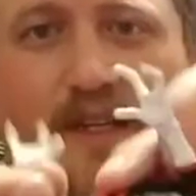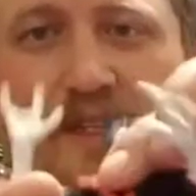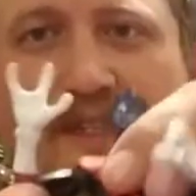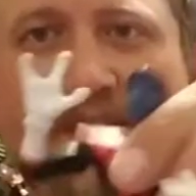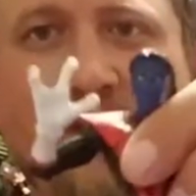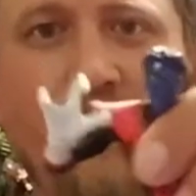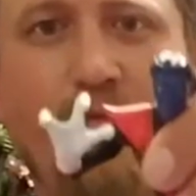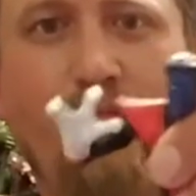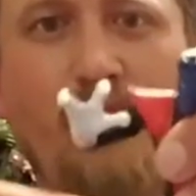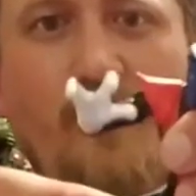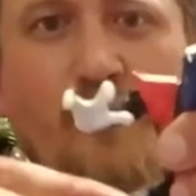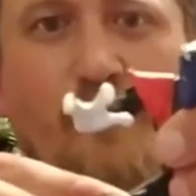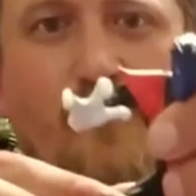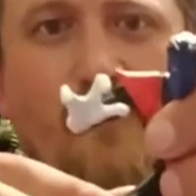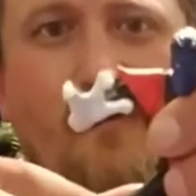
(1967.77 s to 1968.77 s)
It's not a
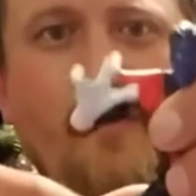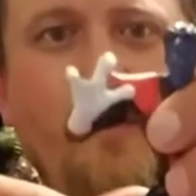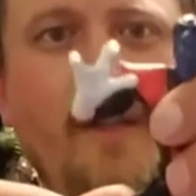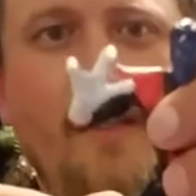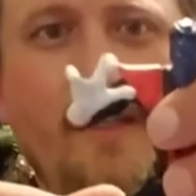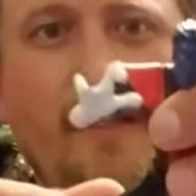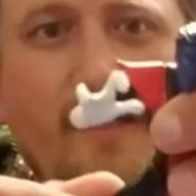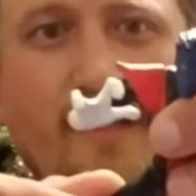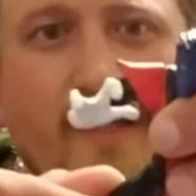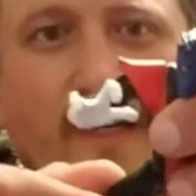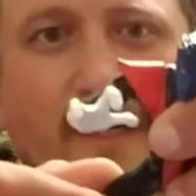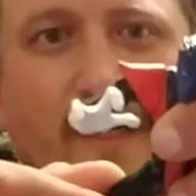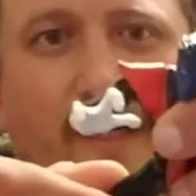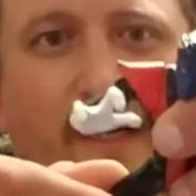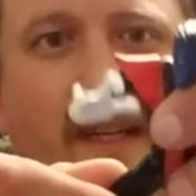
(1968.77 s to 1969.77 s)
ball joint. It's
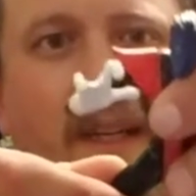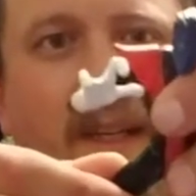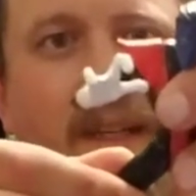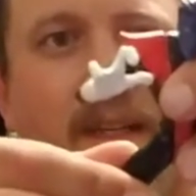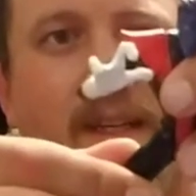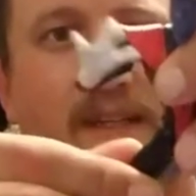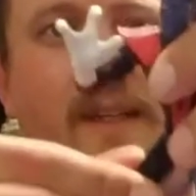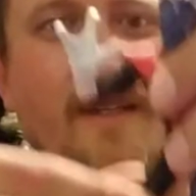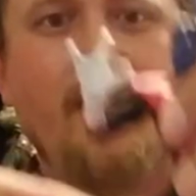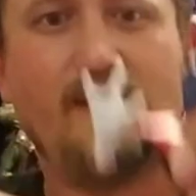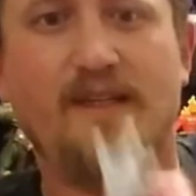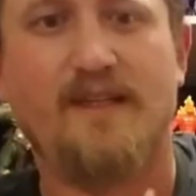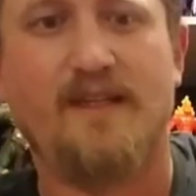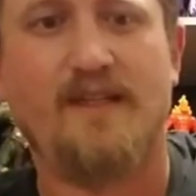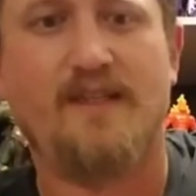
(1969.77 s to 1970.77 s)
not anything.
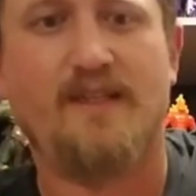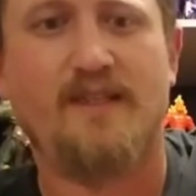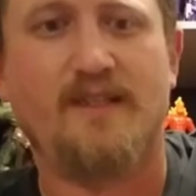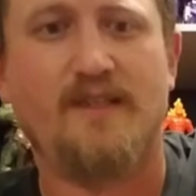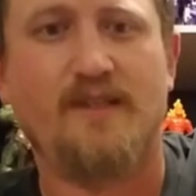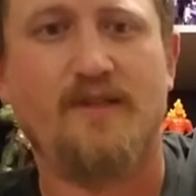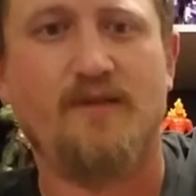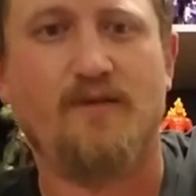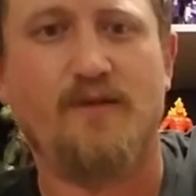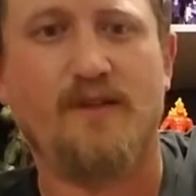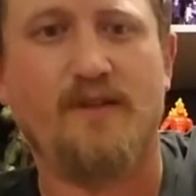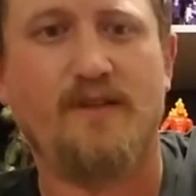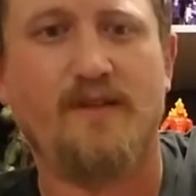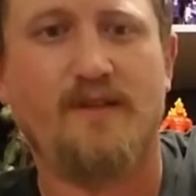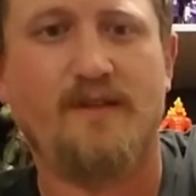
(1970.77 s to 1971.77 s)
It's just a
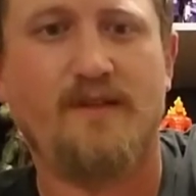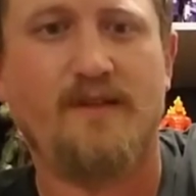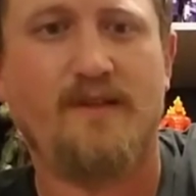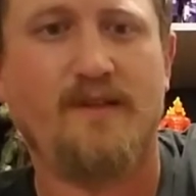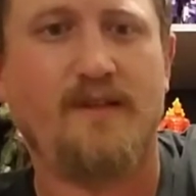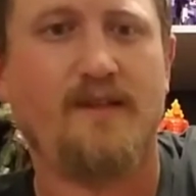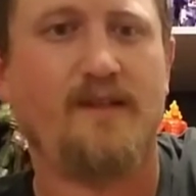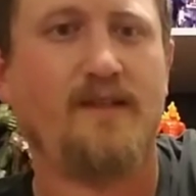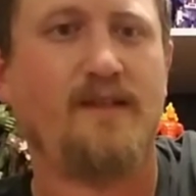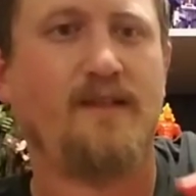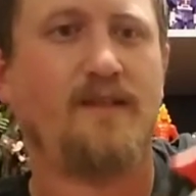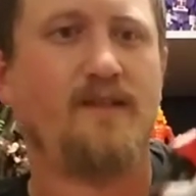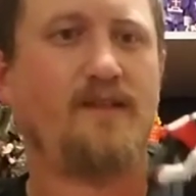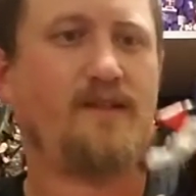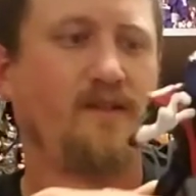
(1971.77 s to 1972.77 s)
joint.
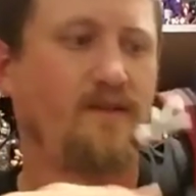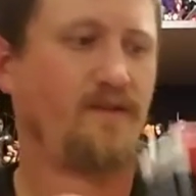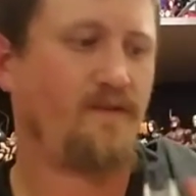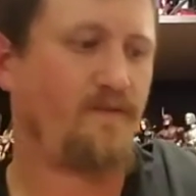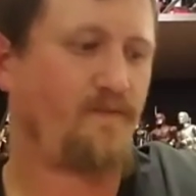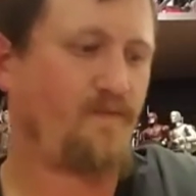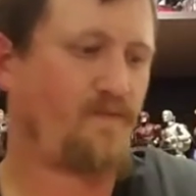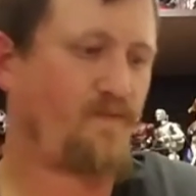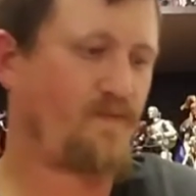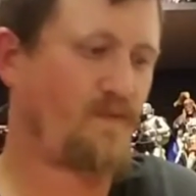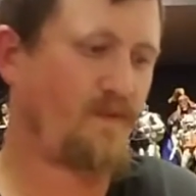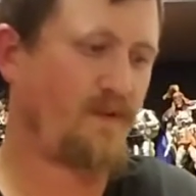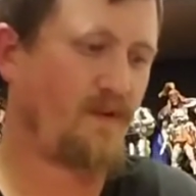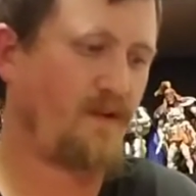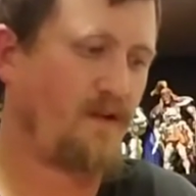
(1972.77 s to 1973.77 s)
So,
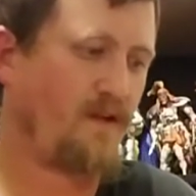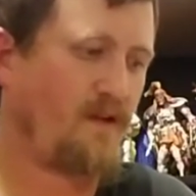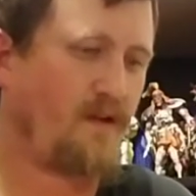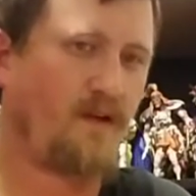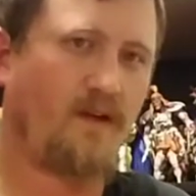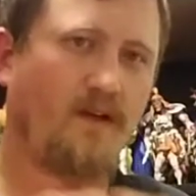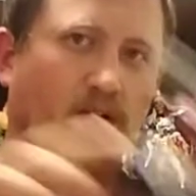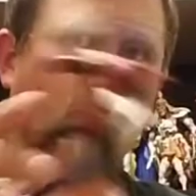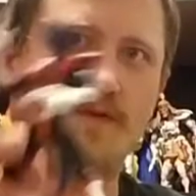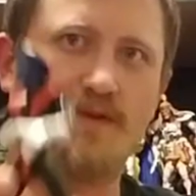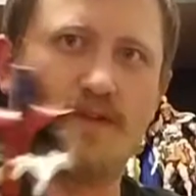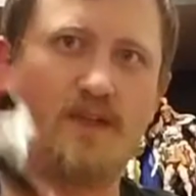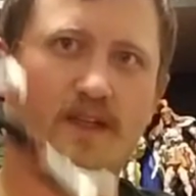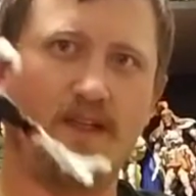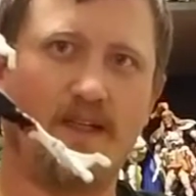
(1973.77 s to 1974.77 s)
of
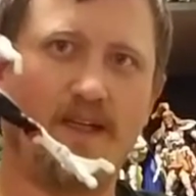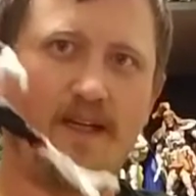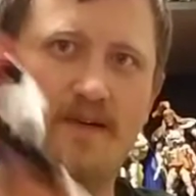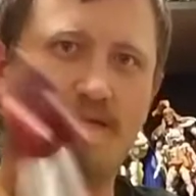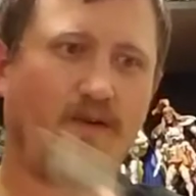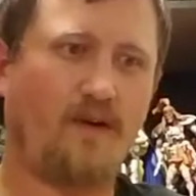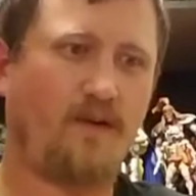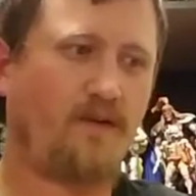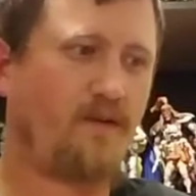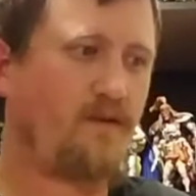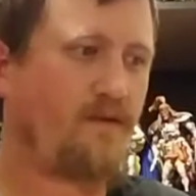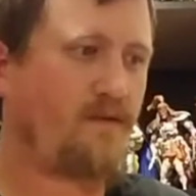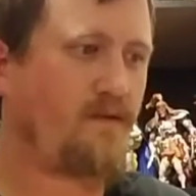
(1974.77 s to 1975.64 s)
course, you get Nightcrawler.